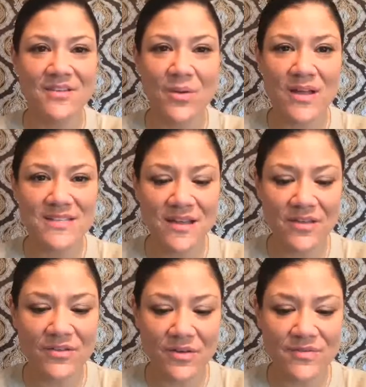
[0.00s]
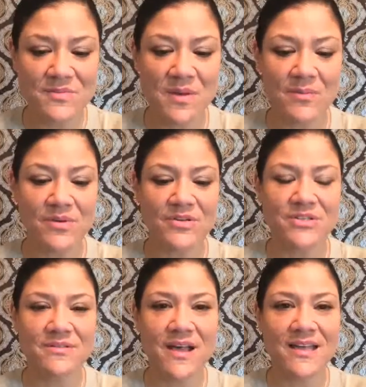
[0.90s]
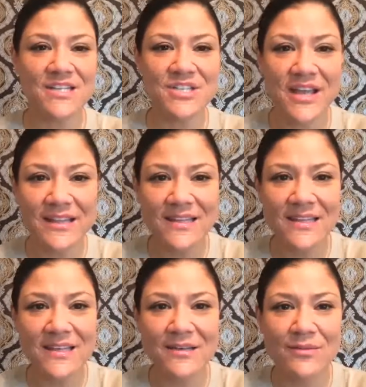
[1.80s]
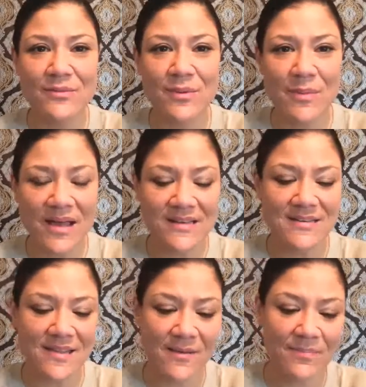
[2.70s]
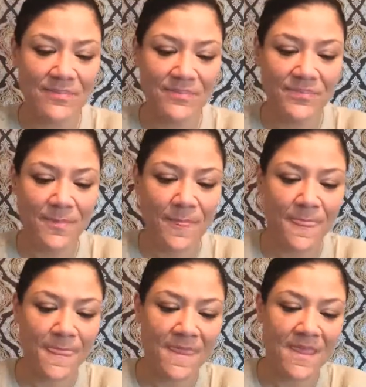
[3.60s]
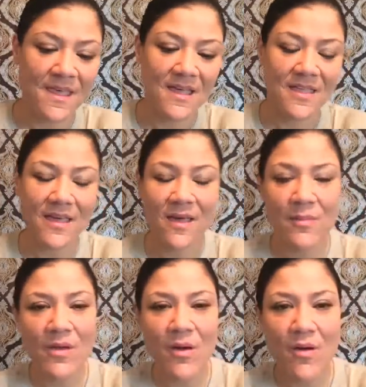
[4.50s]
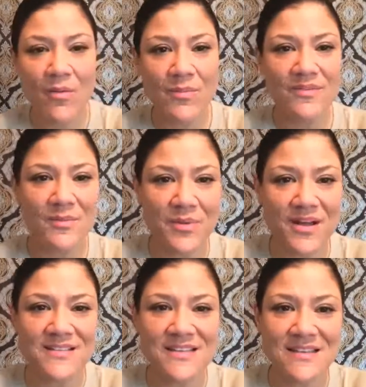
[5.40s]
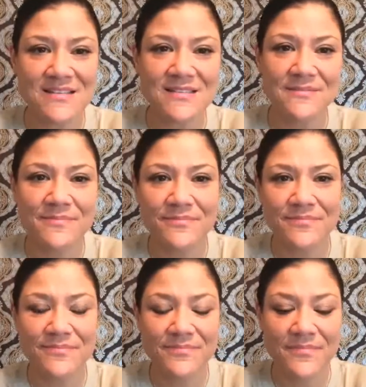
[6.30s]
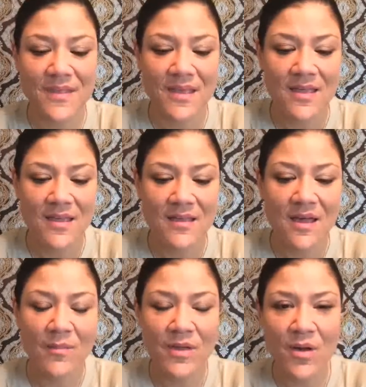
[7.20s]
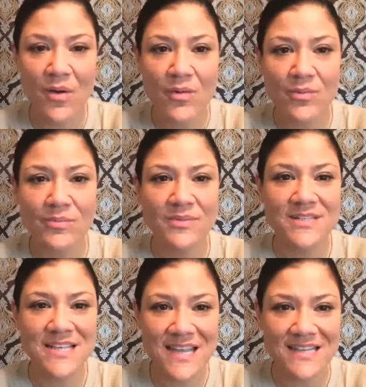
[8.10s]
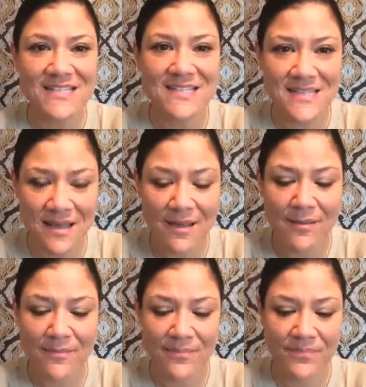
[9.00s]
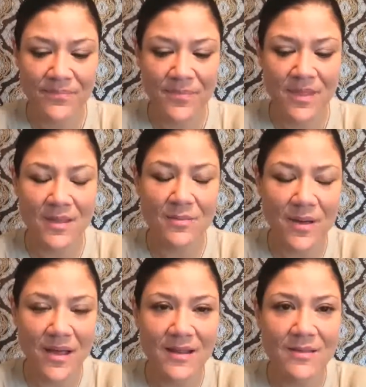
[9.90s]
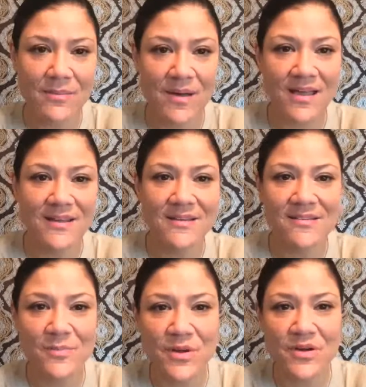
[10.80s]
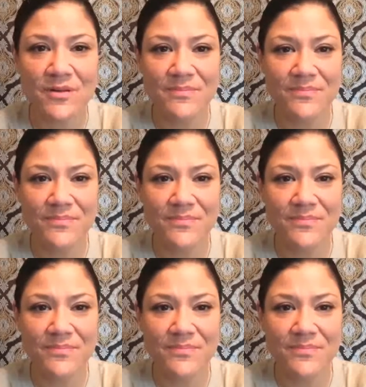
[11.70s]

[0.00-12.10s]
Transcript: So I tell service members, I gently remind them that coming home is a process. Coming home takes time in body, mind, and spirit.